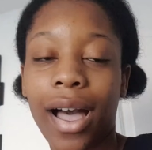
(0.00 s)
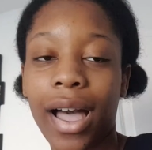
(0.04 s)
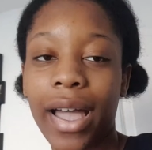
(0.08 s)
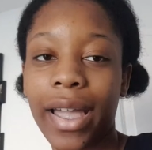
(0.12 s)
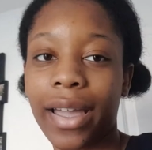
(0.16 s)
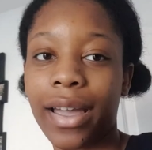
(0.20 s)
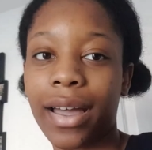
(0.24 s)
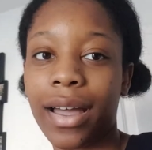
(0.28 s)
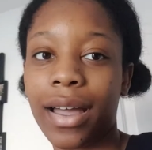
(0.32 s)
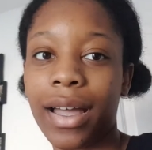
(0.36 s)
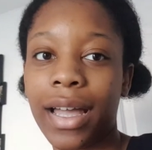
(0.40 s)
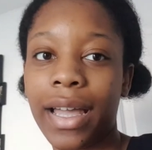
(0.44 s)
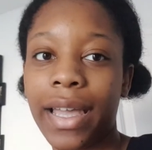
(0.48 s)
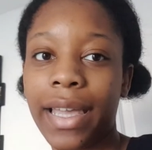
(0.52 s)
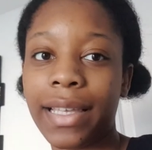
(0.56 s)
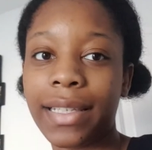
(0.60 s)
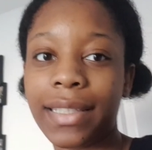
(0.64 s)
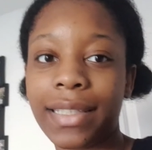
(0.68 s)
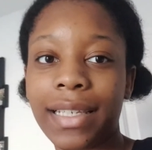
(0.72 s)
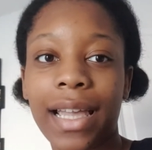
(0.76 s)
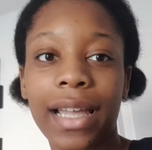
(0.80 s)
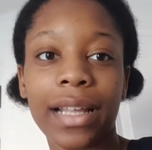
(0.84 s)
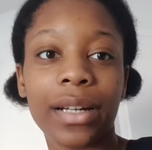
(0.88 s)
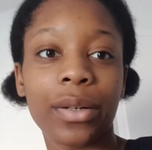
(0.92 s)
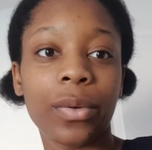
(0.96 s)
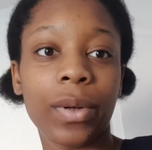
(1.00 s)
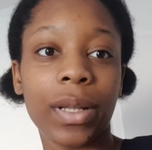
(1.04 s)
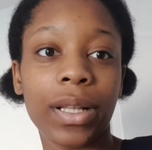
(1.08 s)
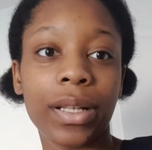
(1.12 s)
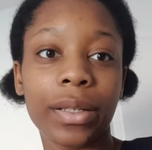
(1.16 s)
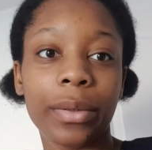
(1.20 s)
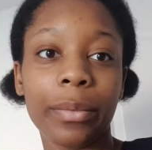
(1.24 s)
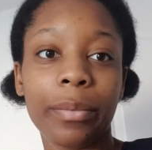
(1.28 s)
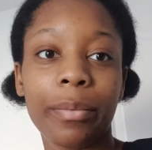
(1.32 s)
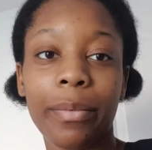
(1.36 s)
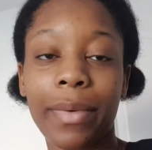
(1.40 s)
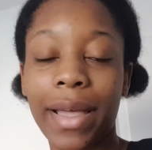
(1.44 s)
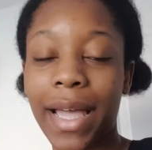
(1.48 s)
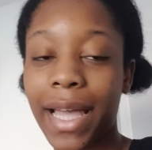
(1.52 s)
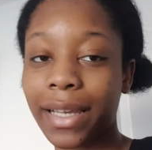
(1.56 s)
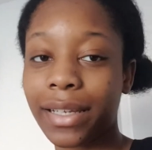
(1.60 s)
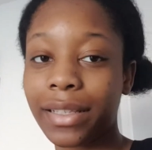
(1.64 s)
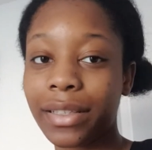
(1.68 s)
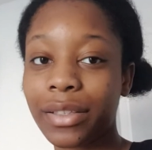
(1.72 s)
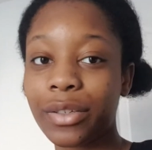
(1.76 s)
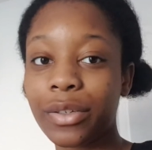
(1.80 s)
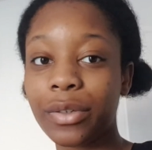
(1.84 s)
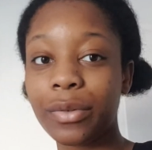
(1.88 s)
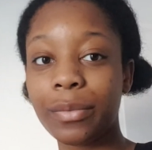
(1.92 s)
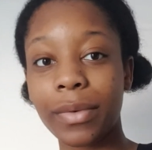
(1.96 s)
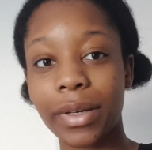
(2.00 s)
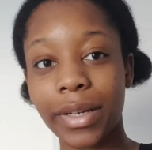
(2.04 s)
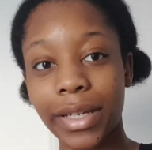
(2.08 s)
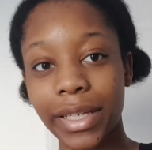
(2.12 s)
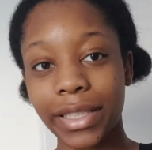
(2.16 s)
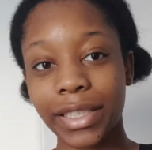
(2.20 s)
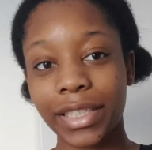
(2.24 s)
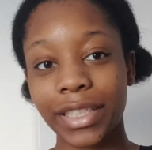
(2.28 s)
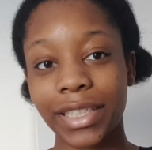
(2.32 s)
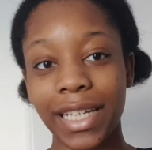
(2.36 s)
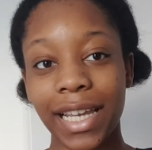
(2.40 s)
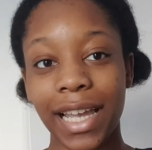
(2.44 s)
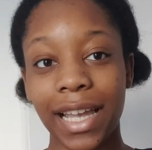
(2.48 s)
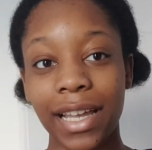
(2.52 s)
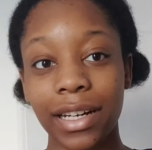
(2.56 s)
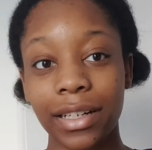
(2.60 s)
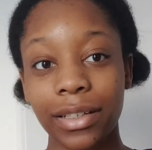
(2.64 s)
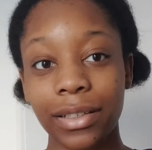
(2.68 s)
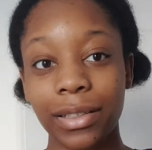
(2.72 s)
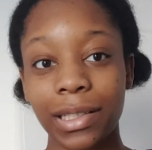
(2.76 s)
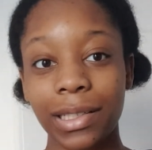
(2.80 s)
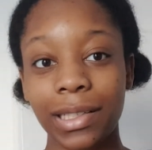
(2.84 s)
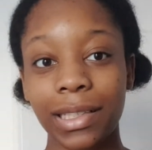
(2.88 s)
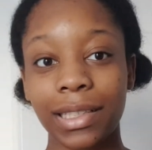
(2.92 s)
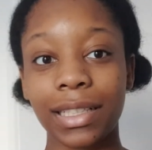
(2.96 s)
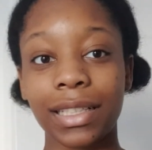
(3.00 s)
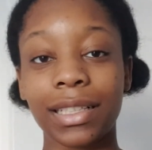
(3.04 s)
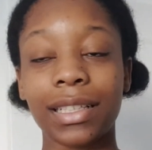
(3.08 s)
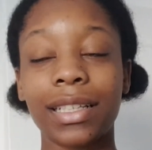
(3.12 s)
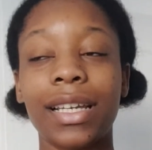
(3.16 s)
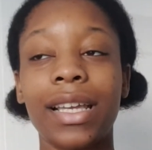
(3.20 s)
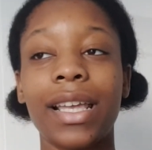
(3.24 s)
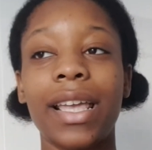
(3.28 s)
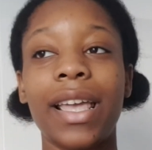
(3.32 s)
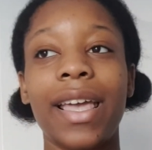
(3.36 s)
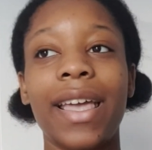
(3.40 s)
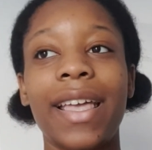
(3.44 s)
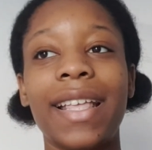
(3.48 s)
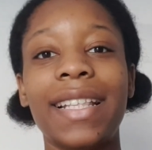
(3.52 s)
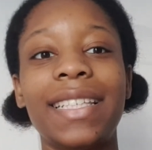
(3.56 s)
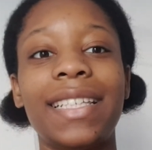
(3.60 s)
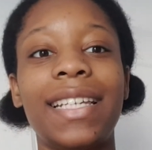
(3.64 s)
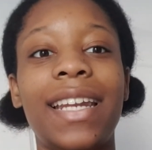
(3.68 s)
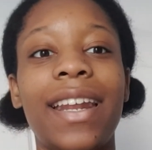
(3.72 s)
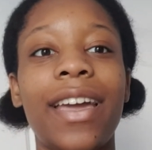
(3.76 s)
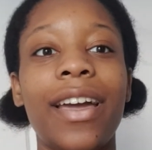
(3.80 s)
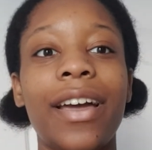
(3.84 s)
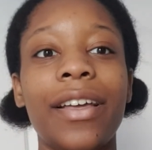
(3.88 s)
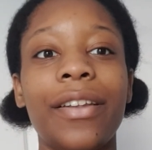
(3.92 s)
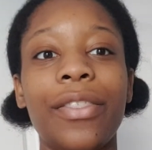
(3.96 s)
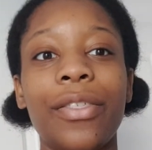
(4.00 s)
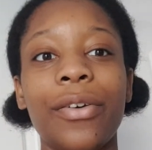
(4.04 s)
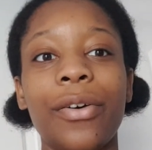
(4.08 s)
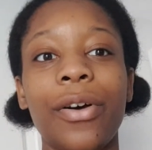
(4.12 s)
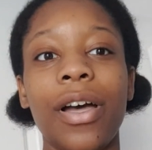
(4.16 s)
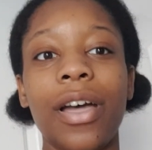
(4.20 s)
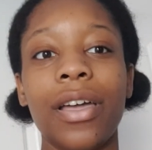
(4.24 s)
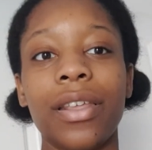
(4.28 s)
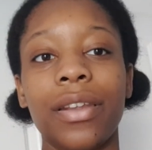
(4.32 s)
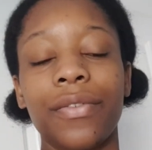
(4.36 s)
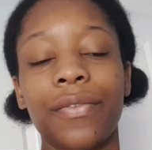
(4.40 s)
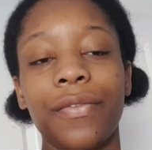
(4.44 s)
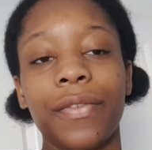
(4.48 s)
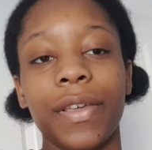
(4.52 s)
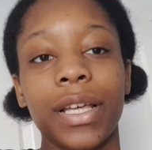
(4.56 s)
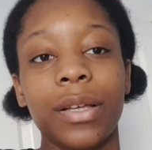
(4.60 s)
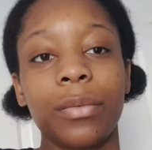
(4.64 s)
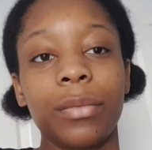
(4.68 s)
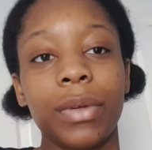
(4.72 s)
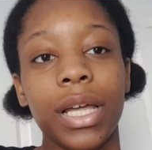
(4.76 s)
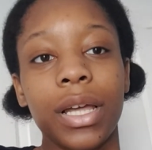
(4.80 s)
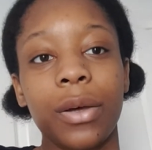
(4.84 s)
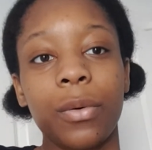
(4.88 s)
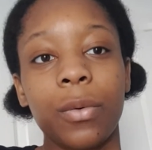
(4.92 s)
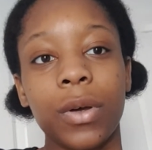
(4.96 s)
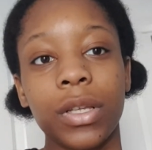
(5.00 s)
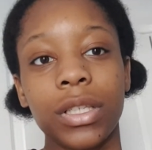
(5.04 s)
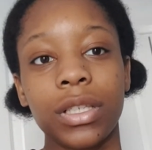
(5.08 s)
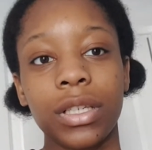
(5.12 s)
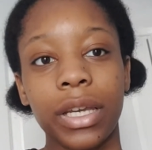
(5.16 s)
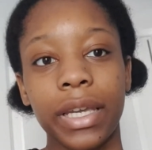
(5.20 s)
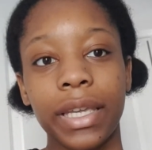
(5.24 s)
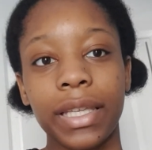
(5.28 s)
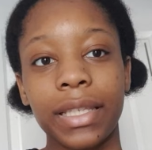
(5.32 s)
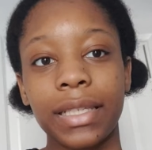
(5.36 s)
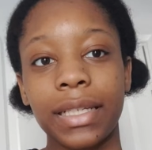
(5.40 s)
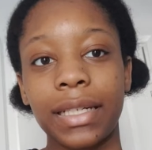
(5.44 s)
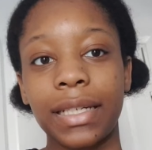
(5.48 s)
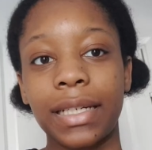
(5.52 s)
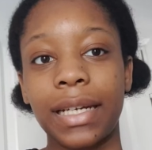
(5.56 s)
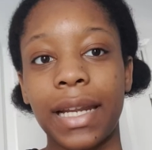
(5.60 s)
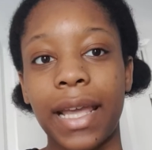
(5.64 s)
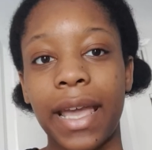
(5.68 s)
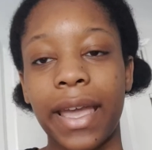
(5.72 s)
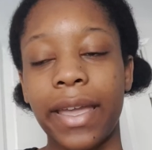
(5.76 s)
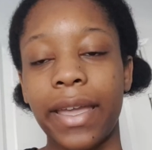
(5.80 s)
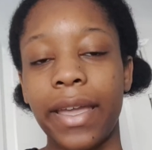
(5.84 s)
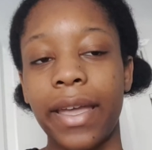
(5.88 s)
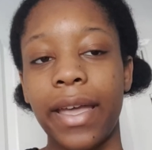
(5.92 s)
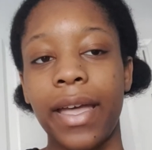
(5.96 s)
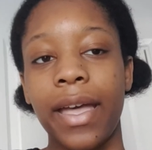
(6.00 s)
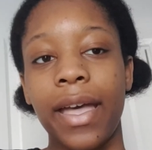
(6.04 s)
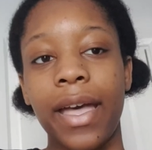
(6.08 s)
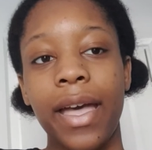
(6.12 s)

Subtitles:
Hi guys, and welcome back to my channel. Today I thought I'd film a what I eat in a day.